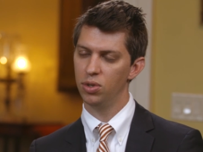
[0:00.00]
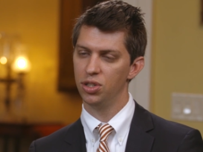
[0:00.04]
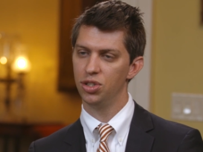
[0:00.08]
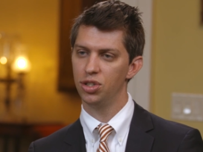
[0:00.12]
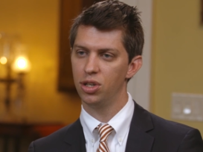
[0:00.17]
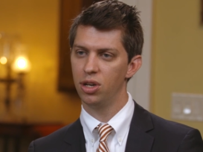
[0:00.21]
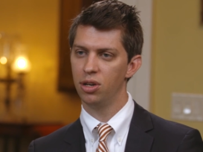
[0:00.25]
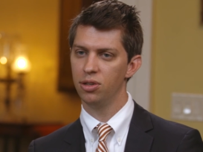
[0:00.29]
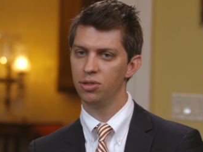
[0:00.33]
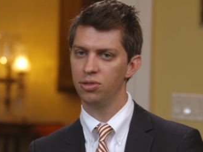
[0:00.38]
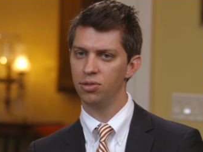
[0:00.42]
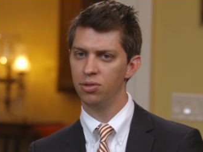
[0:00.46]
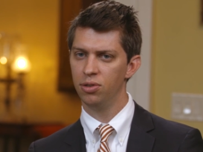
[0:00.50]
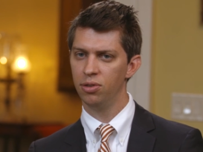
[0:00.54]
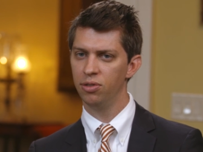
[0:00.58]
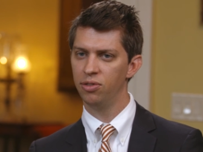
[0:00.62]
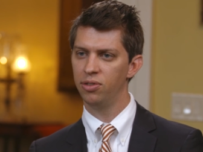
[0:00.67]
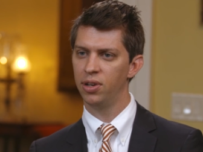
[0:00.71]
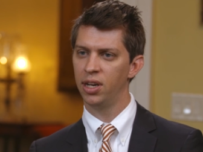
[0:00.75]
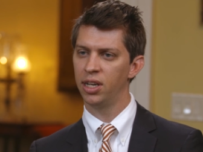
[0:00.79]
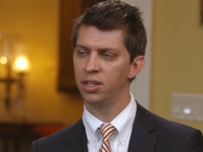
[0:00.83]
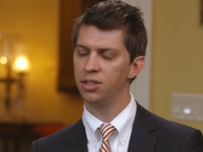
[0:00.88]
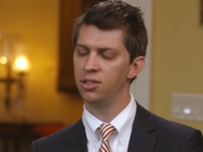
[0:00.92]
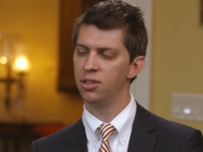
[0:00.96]
which goes into
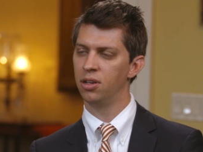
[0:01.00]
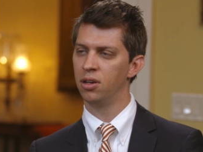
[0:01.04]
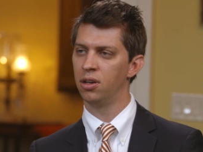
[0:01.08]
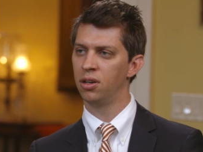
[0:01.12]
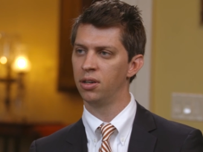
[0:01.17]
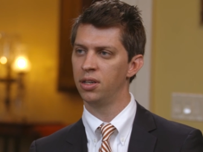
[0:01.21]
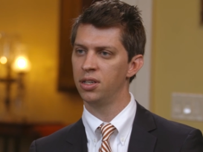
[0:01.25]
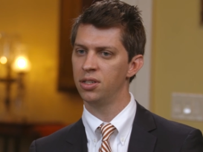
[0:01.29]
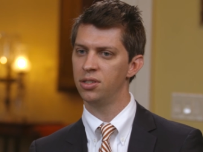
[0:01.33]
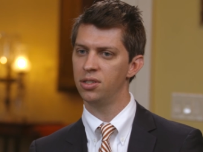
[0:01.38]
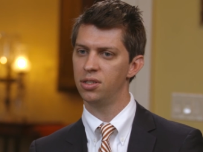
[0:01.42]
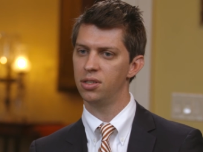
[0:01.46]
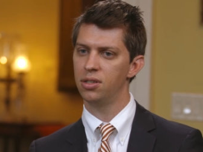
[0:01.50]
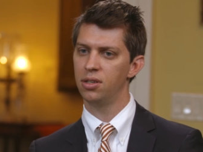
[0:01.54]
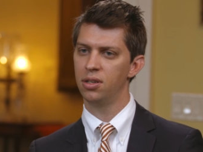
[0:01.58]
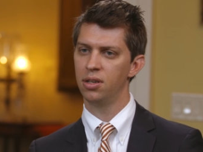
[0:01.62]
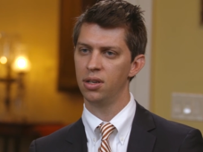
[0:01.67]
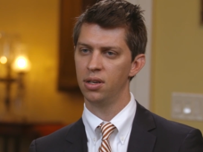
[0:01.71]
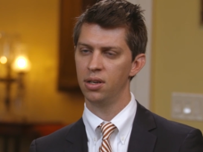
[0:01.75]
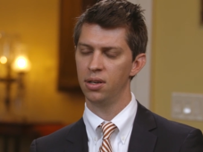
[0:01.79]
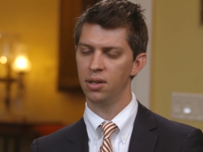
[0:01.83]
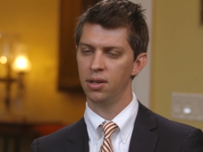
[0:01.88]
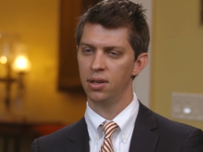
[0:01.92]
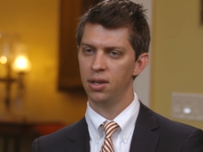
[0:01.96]
effect in August,
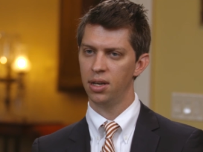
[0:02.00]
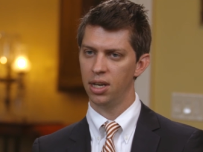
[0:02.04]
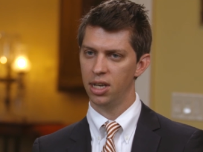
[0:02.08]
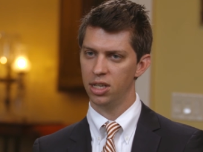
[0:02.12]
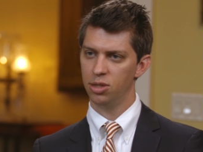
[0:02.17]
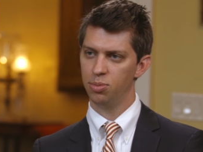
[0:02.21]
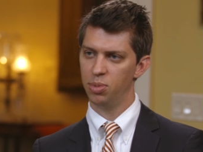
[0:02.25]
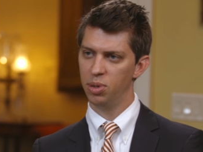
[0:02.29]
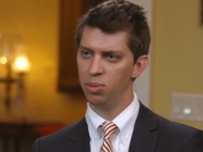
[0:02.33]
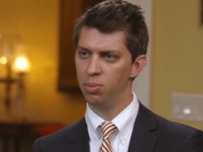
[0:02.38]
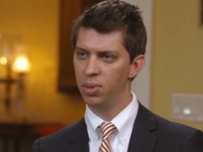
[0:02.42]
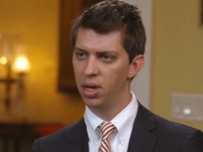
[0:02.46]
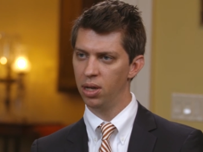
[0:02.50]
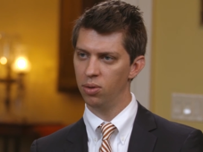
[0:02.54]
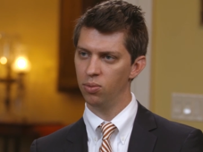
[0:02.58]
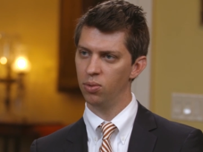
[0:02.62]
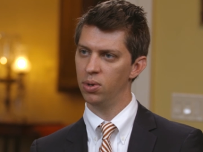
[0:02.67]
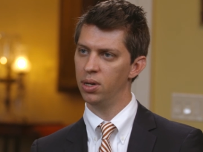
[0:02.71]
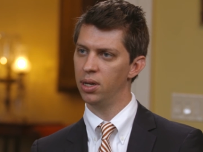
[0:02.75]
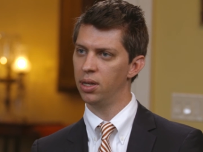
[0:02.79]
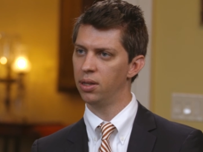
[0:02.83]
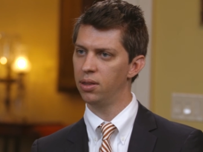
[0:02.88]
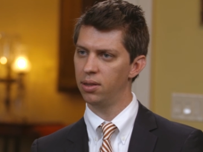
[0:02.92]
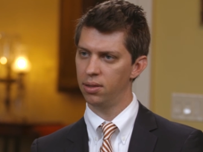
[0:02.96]
has been met
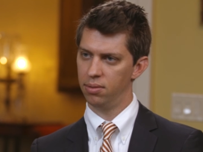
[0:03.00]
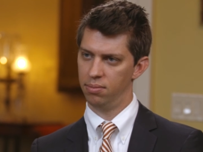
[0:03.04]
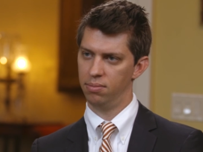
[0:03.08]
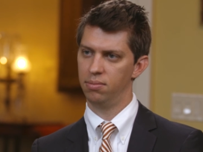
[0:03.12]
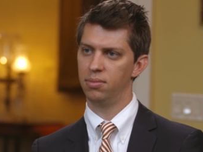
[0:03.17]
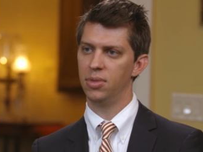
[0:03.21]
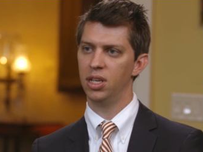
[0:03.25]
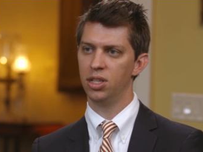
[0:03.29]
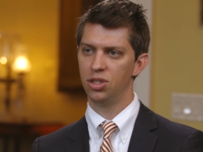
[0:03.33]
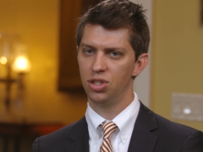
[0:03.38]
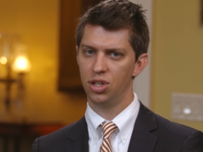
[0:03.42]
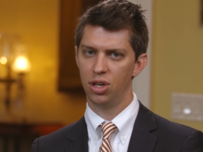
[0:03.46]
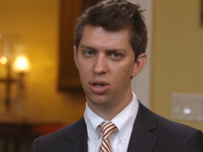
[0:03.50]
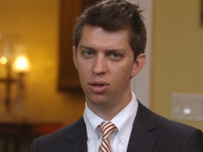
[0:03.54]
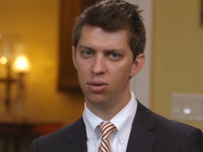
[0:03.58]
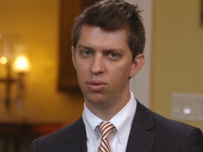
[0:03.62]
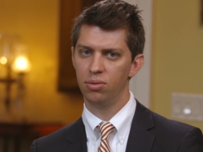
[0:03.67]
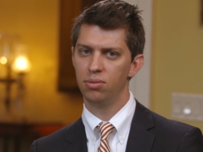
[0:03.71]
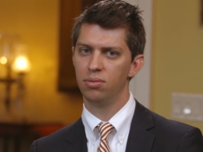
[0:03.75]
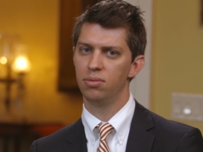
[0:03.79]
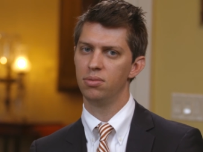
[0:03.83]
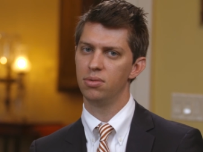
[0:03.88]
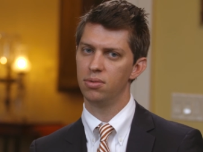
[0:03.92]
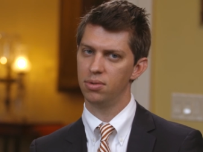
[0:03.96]
with its
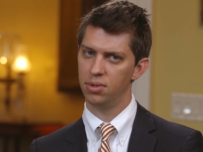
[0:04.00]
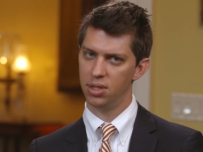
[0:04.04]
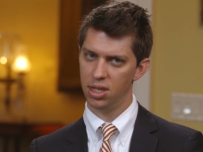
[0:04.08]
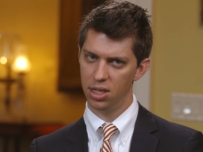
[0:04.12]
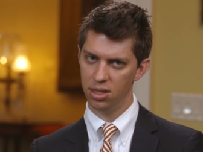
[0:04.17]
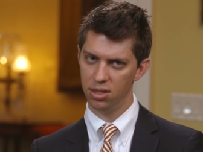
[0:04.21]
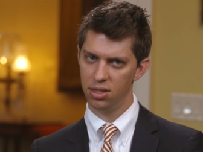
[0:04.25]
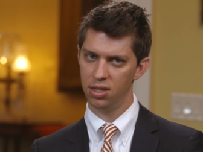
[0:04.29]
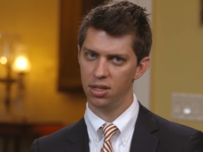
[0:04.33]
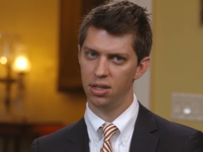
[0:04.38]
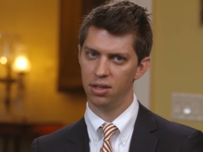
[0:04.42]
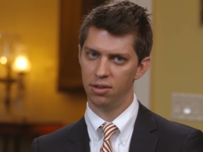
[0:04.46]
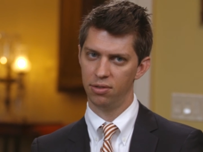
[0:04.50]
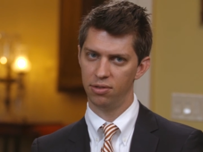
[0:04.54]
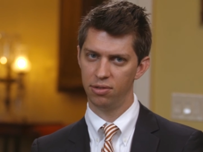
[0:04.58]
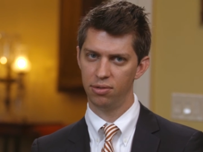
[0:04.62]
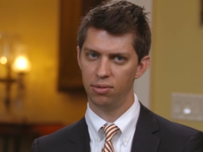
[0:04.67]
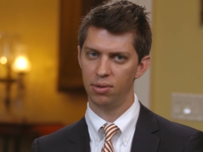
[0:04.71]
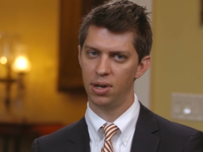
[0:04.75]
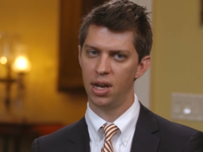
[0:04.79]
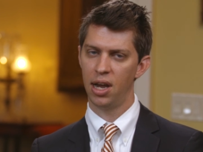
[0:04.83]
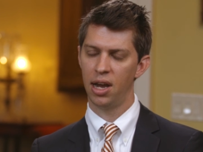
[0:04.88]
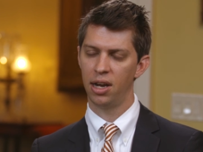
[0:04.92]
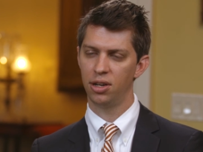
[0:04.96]
own
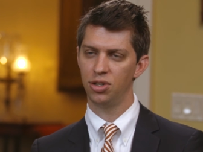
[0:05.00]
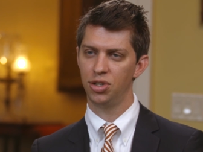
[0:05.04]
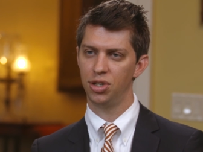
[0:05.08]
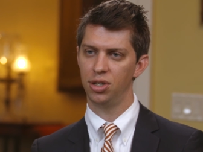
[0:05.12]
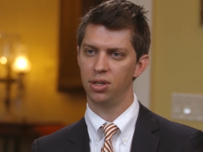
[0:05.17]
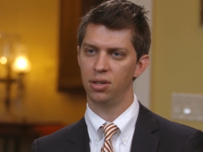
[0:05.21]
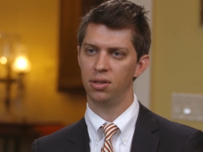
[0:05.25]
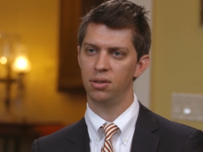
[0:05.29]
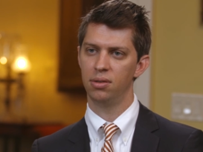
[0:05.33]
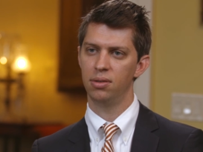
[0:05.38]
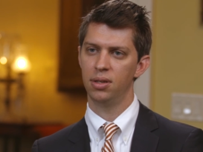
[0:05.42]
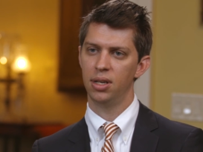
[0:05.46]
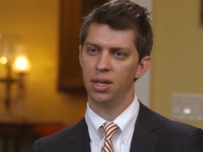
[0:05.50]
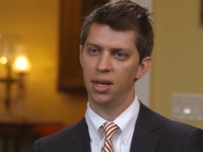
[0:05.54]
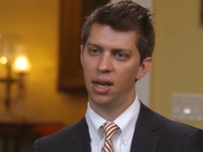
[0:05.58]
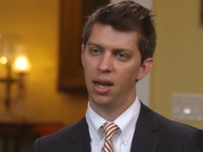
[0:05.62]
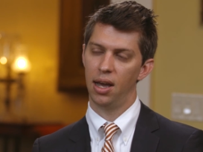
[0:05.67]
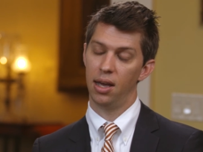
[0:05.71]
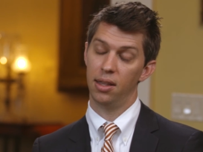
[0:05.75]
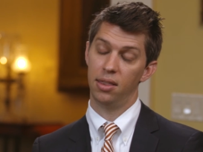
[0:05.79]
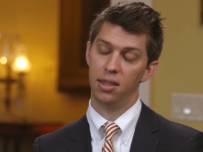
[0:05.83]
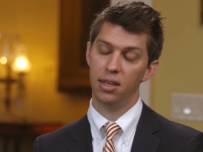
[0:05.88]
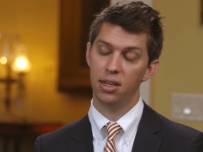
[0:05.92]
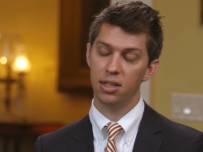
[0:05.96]
sensitive reaction.
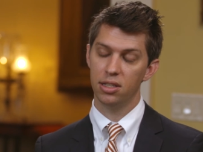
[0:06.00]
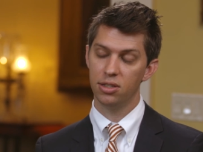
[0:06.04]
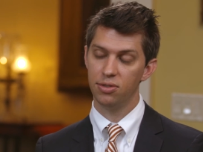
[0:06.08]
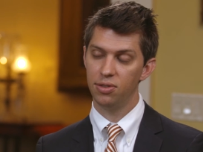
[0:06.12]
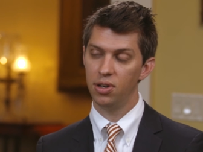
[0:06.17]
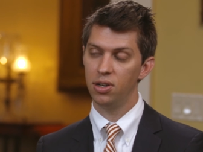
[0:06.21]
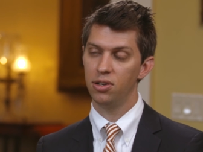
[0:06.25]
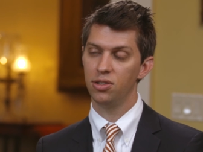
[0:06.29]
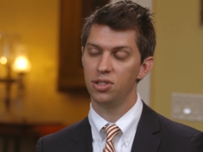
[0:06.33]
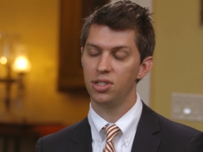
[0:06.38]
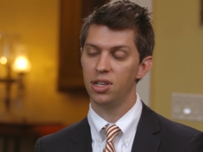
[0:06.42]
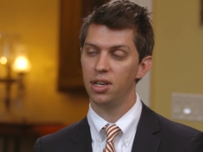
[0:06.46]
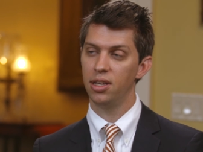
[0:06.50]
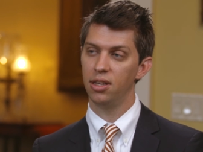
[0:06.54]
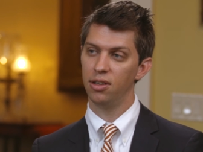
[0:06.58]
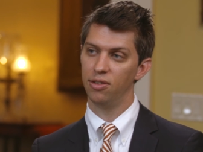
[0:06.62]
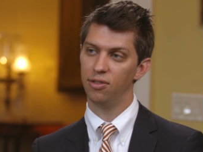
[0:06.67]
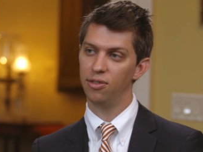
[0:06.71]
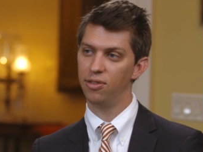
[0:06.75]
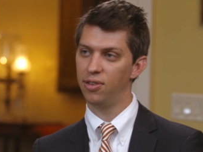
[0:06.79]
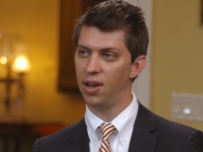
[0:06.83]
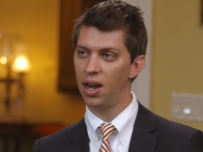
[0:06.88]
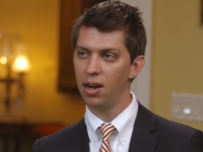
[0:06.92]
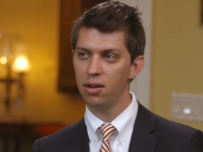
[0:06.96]
I think it's fair to say
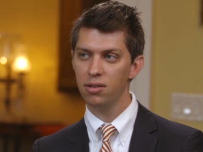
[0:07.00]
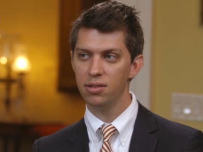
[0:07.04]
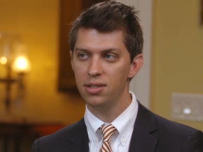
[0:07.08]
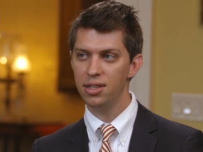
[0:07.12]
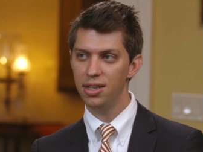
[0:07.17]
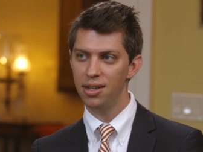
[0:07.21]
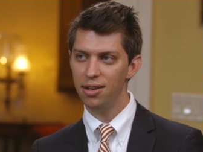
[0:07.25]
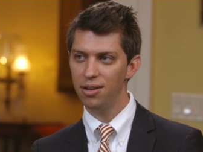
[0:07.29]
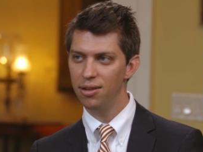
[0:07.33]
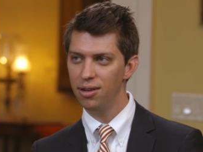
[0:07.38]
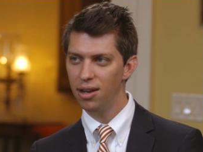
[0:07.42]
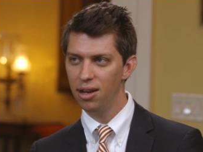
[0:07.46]
that faculty are